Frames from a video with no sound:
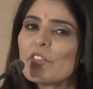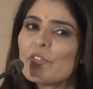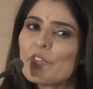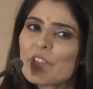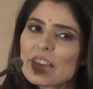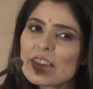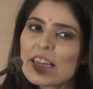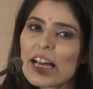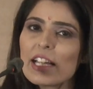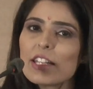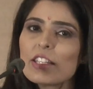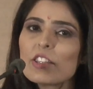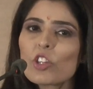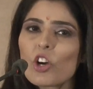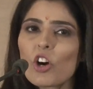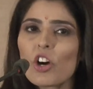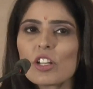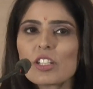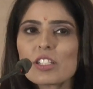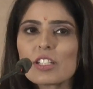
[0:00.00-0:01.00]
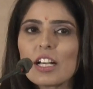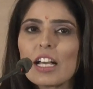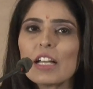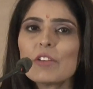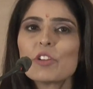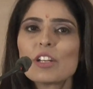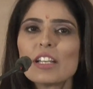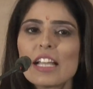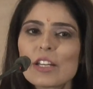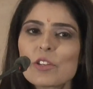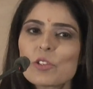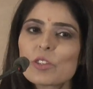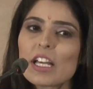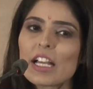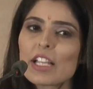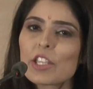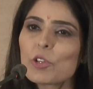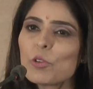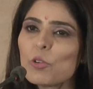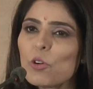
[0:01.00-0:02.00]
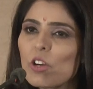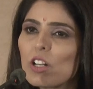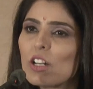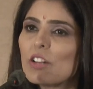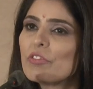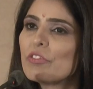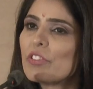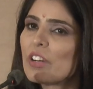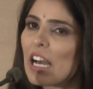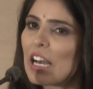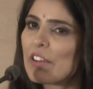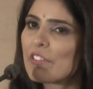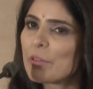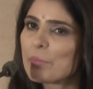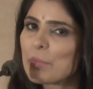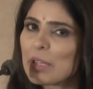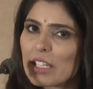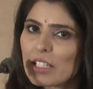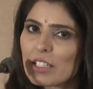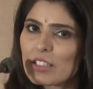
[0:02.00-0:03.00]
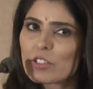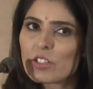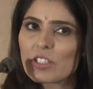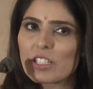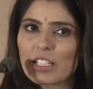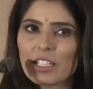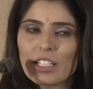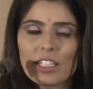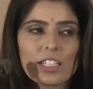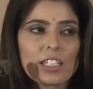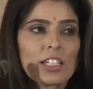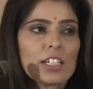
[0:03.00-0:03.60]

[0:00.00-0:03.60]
With that thought, I would like to thank you all for having me here today